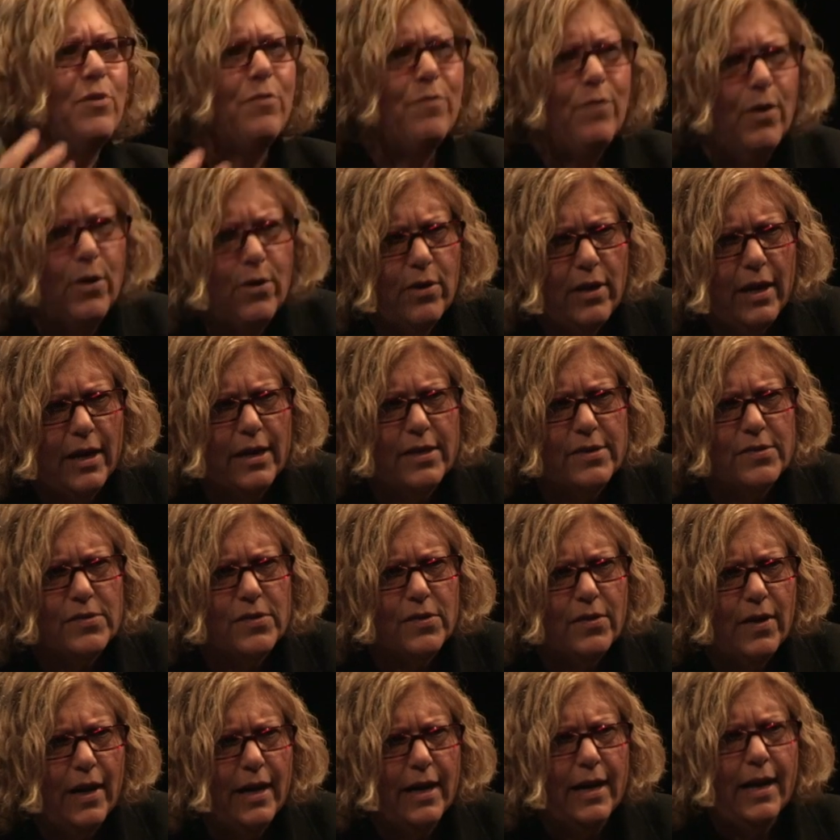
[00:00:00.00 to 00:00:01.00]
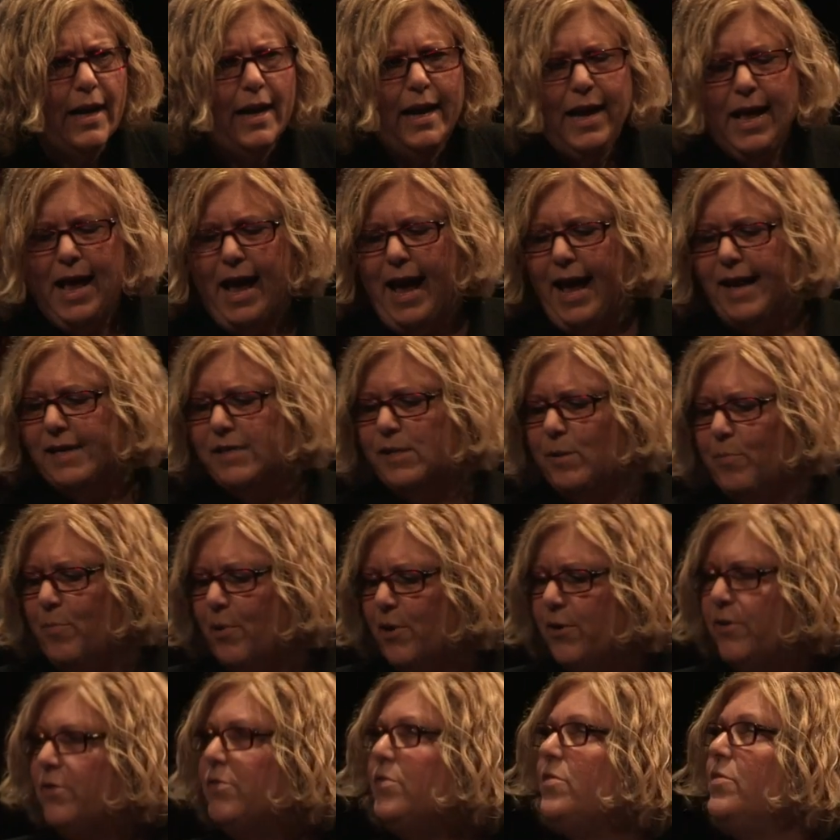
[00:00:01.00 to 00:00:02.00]
to focus, right? As
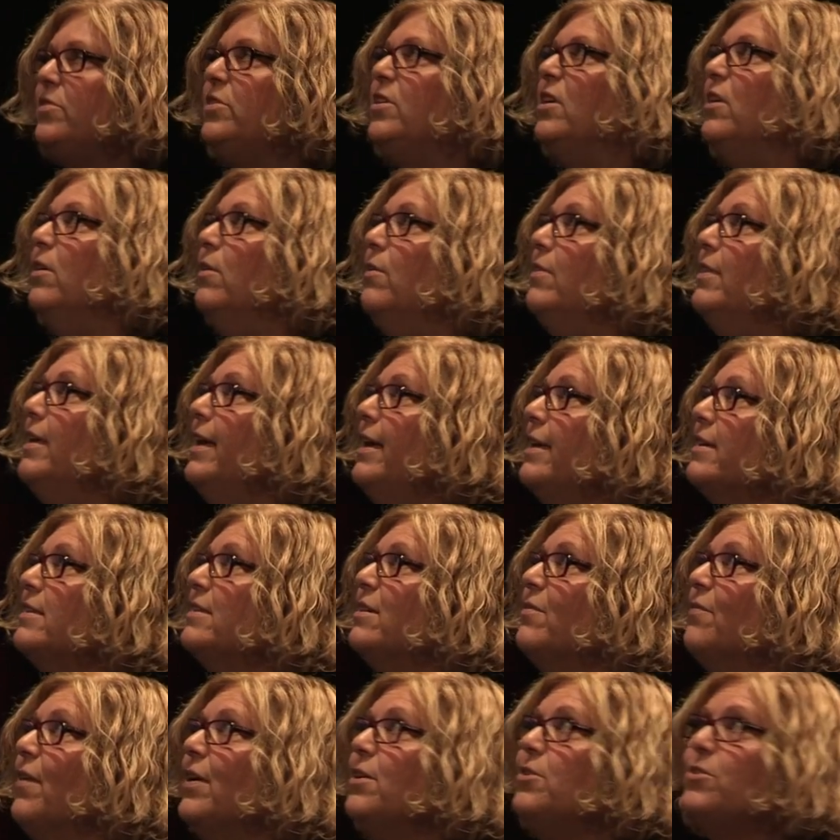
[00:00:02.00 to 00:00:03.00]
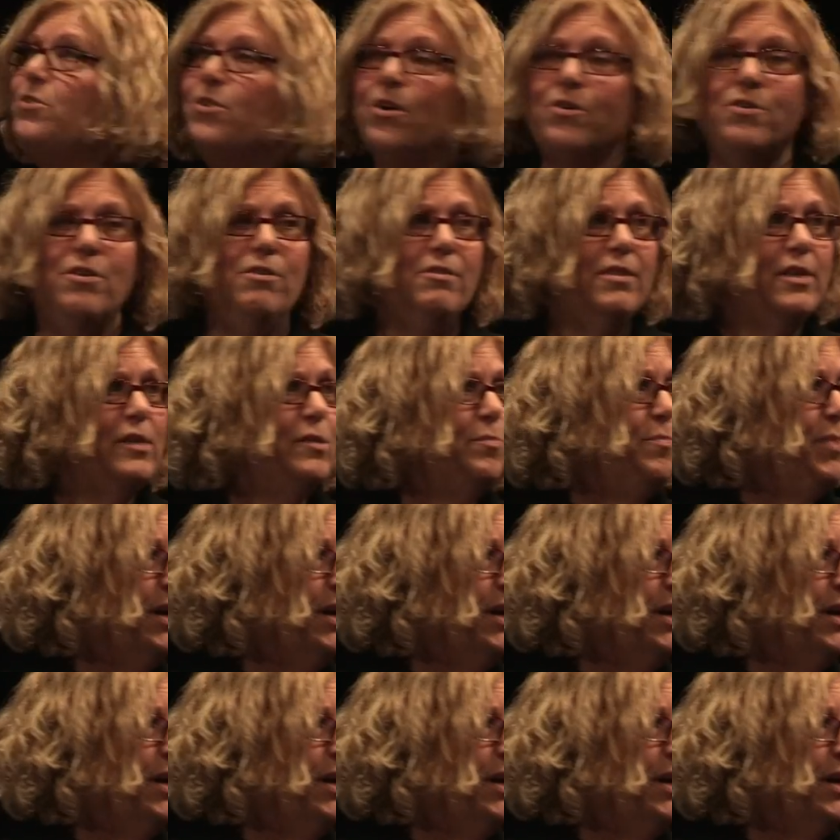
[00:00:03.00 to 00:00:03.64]
opposed to this. If I show you this